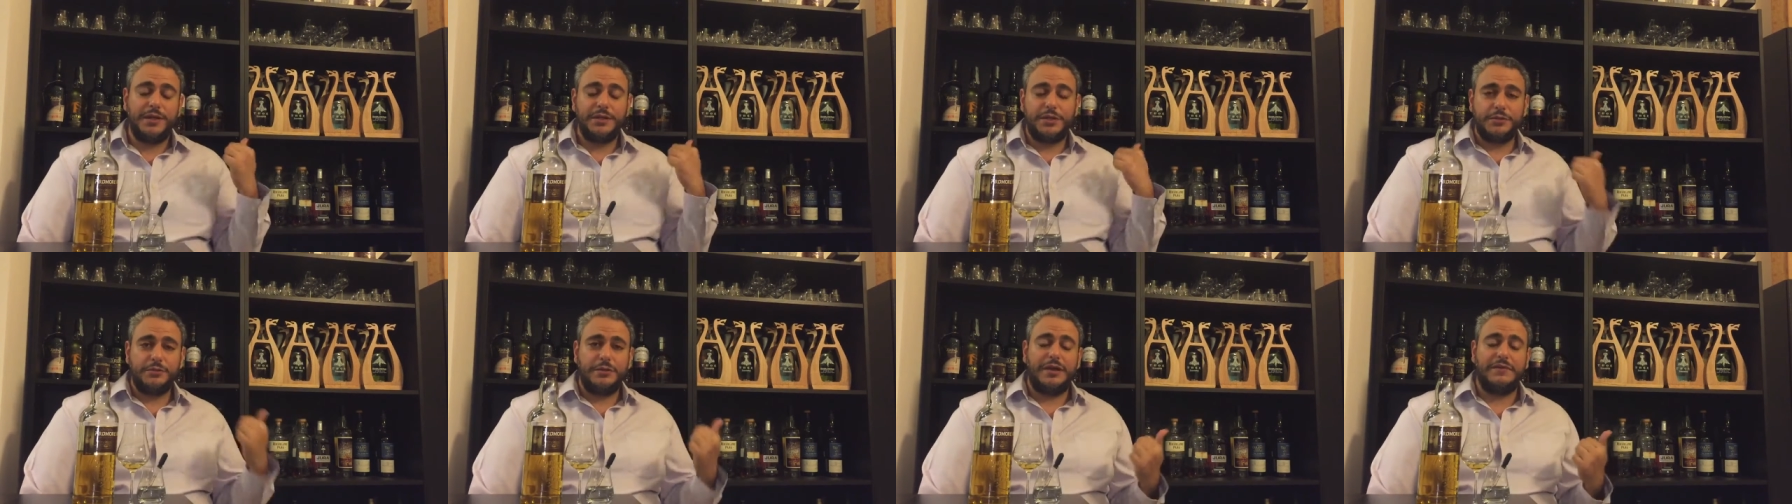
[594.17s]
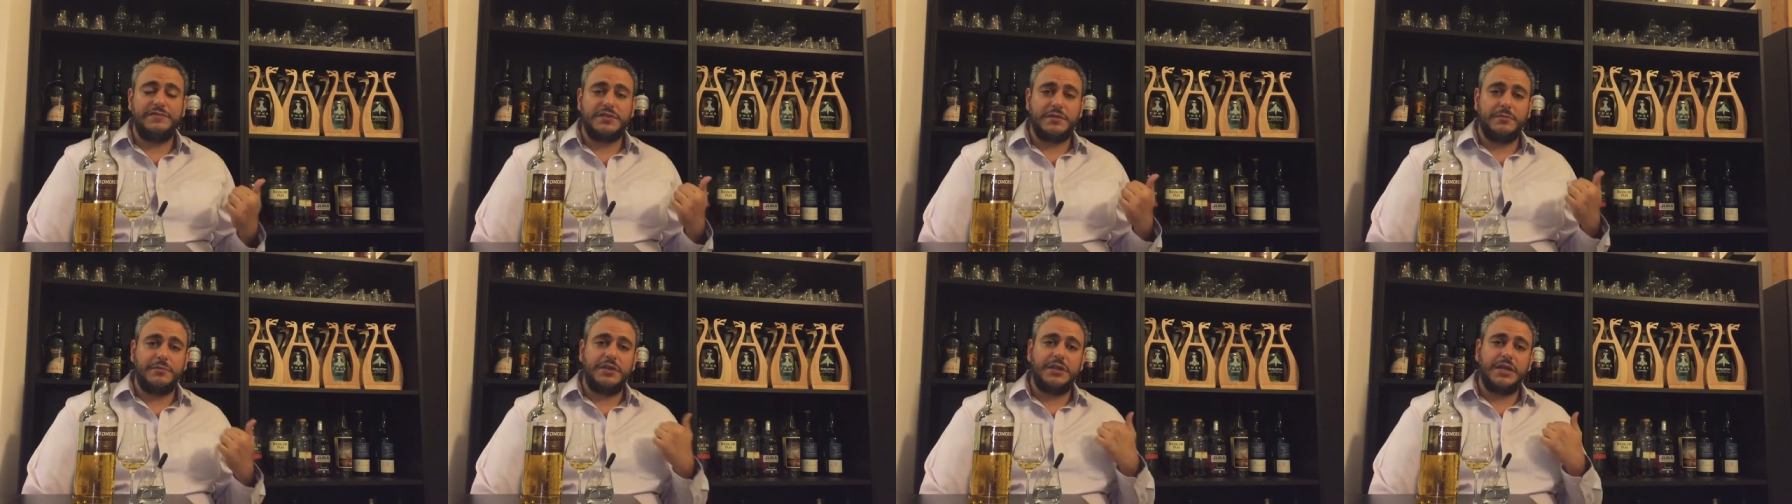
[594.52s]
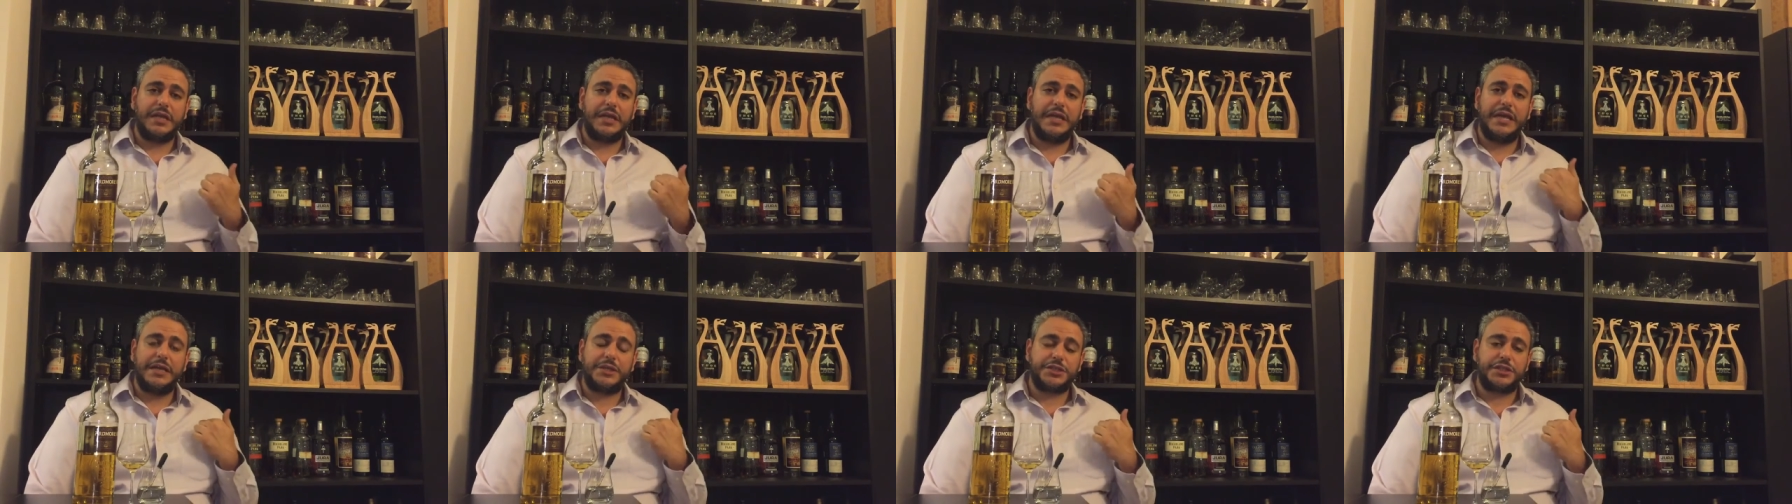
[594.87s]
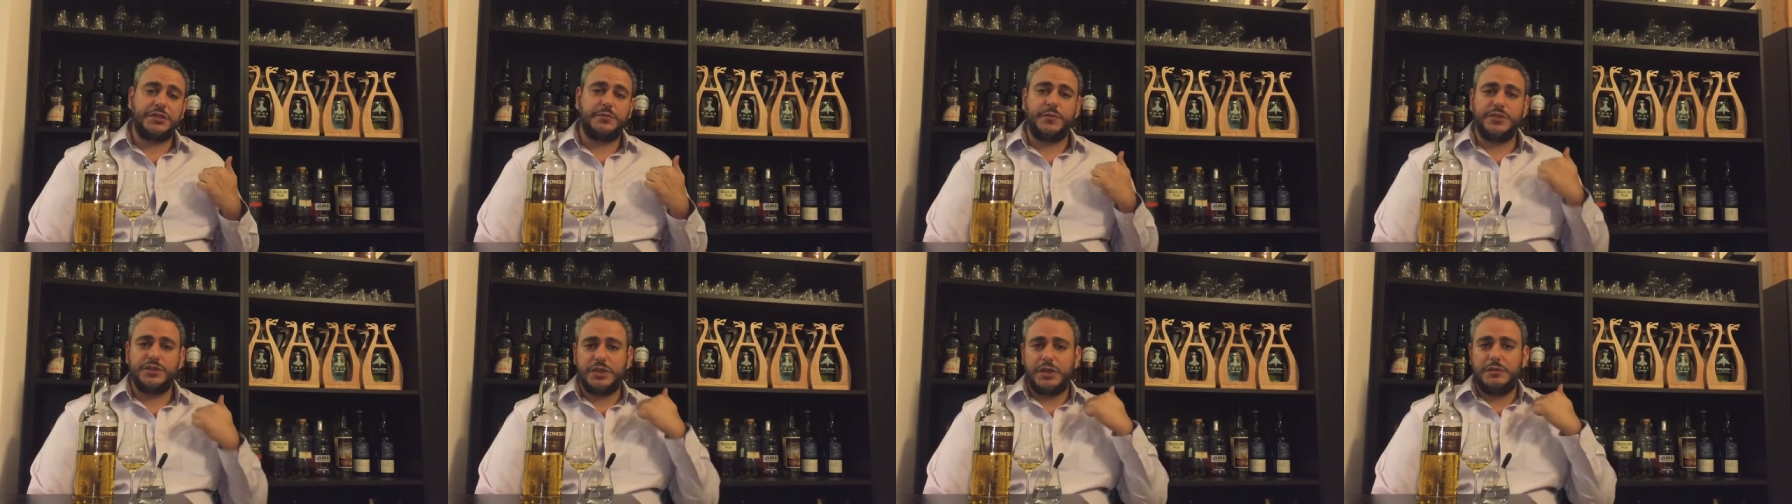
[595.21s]
I do have some in a
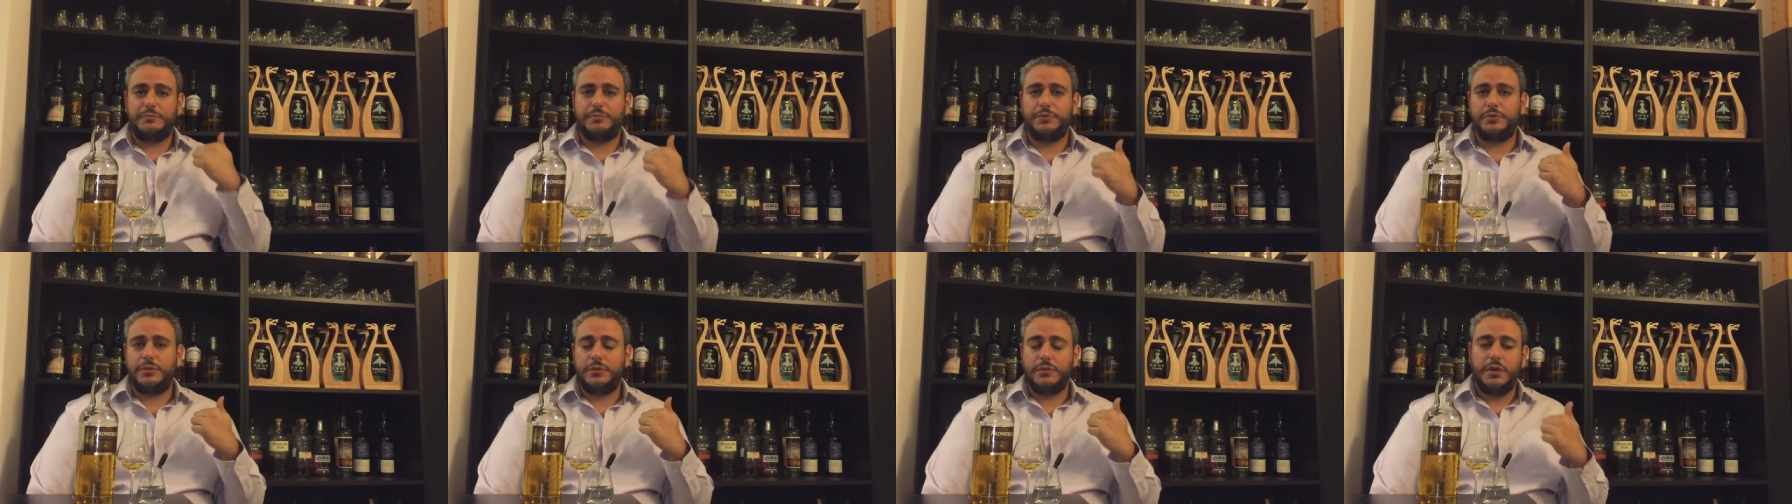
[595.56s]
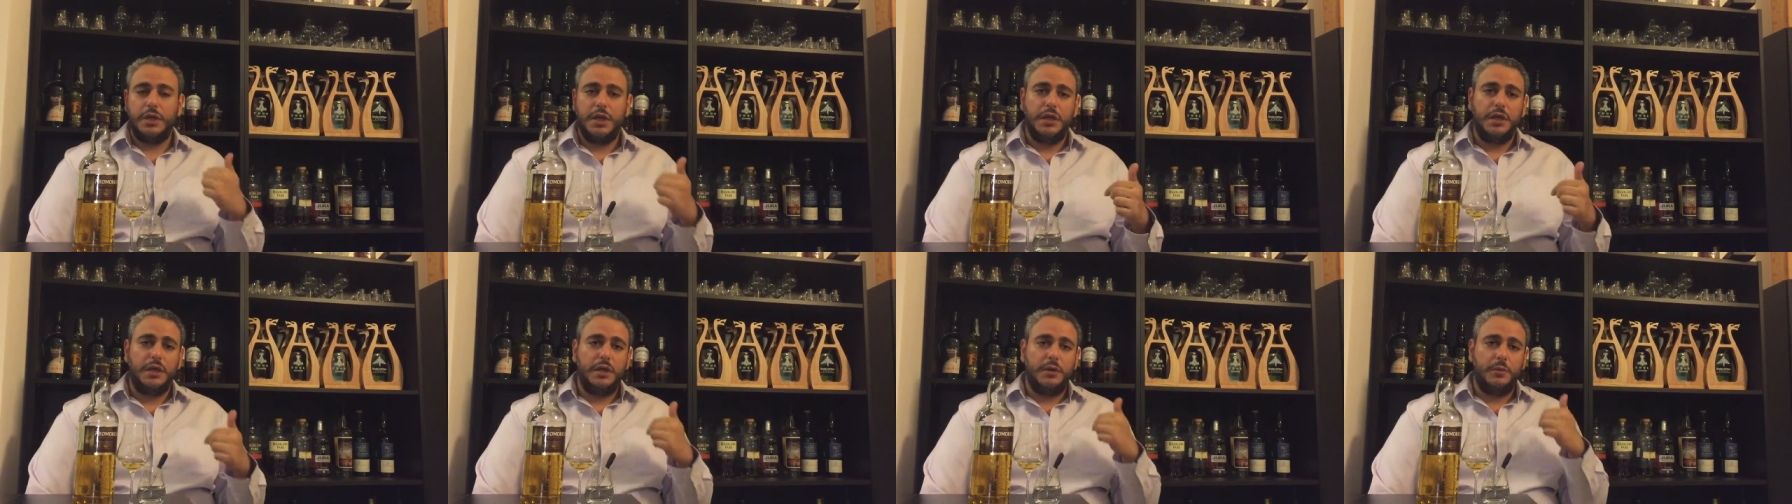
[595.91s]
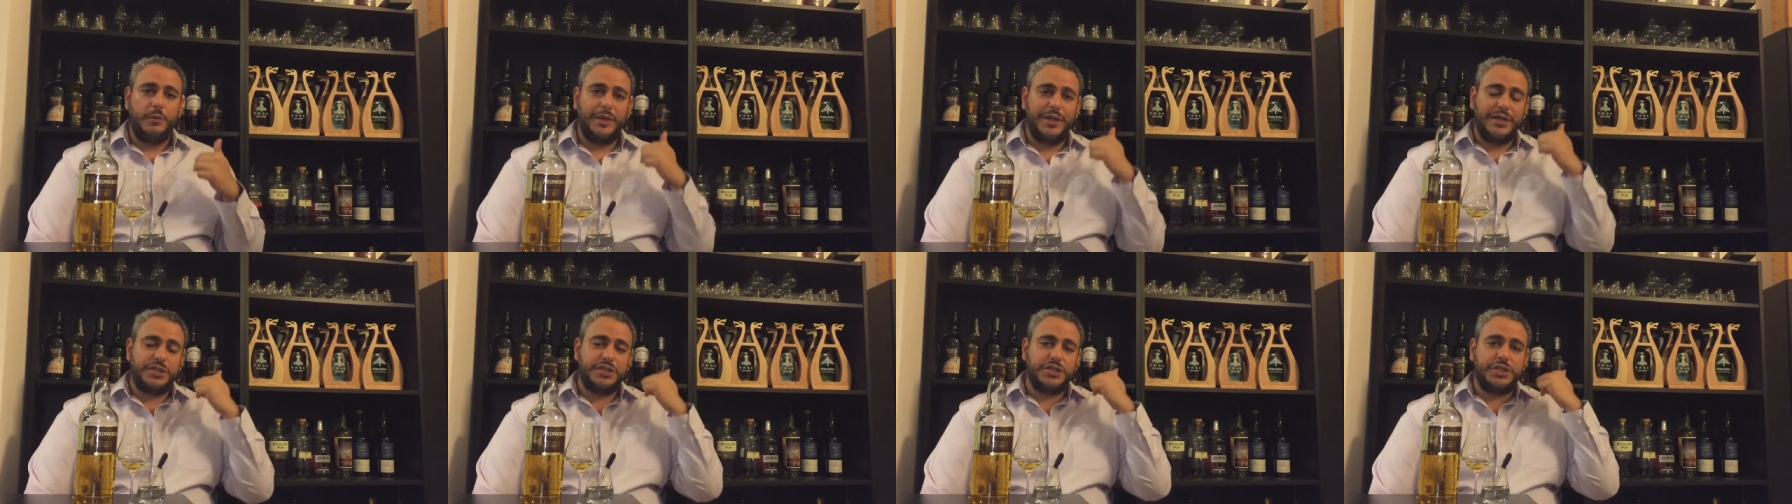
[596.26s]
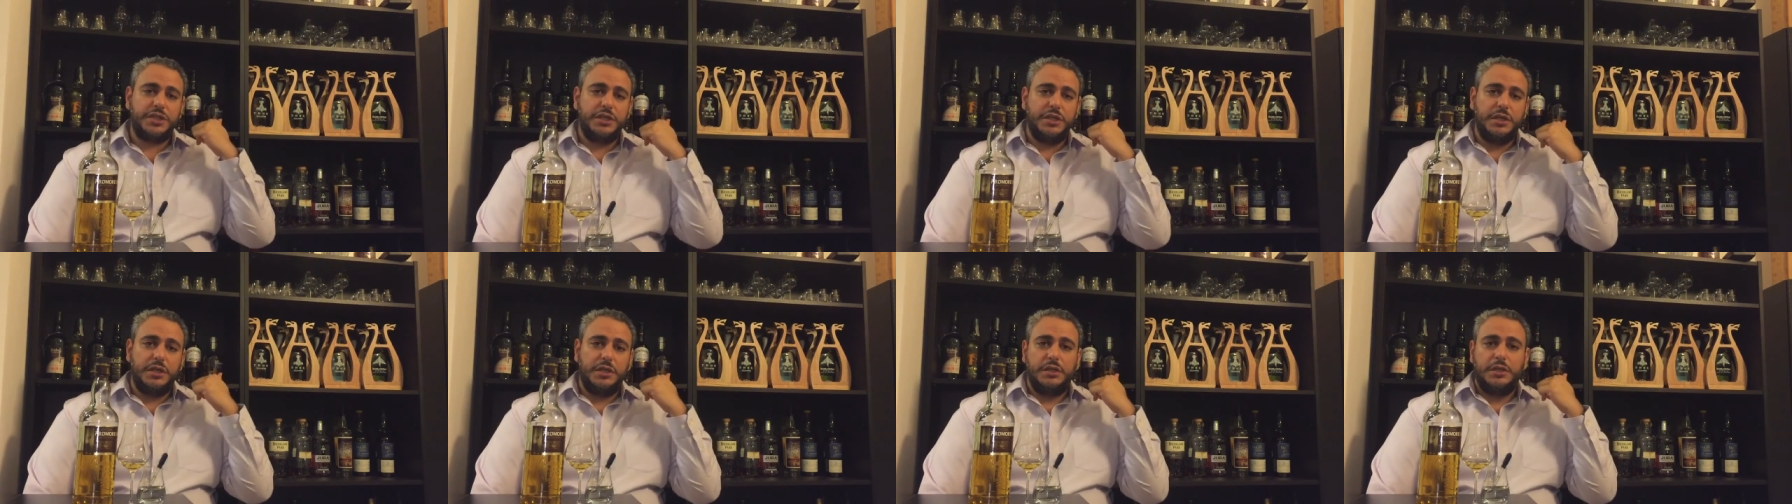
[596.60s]
collection which I bought,
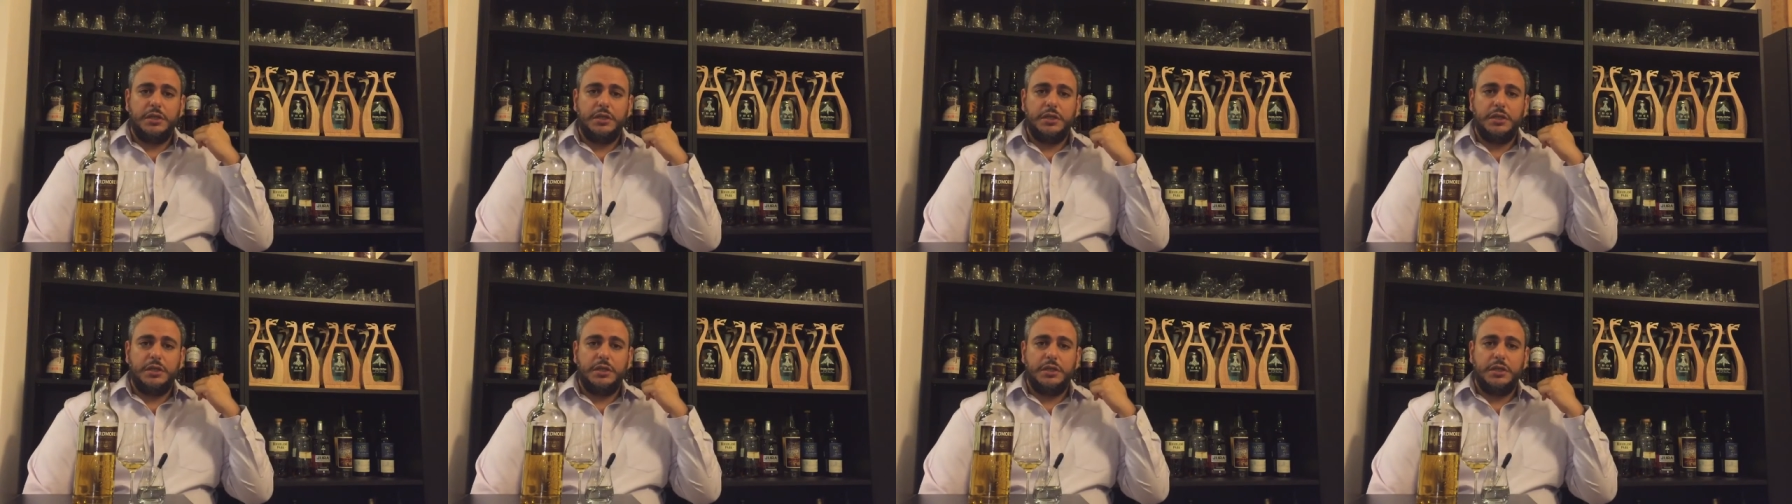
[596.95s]
which